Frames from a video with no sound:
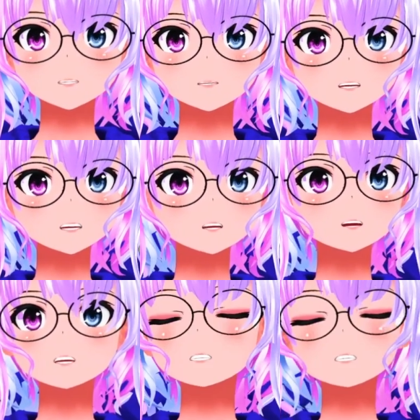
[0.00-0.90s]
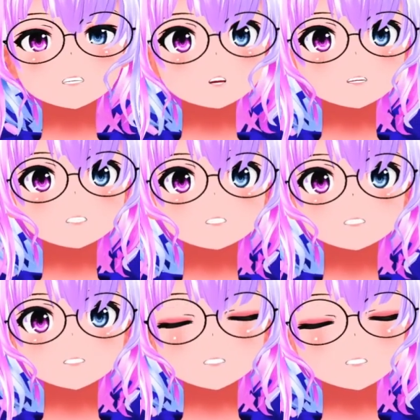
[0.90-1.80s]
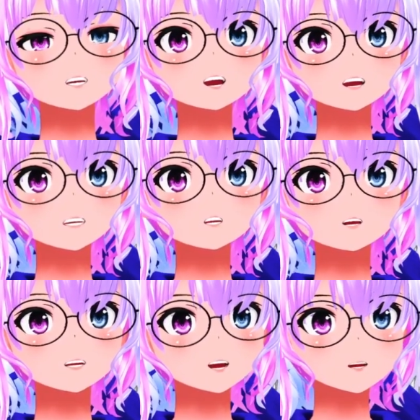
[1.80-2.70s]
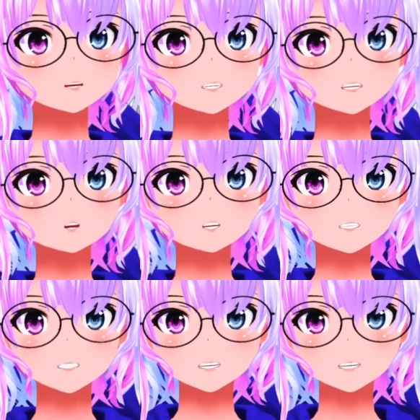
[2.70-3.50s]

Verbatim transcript: So the next few things that you're going to need are actually one hundred percent free.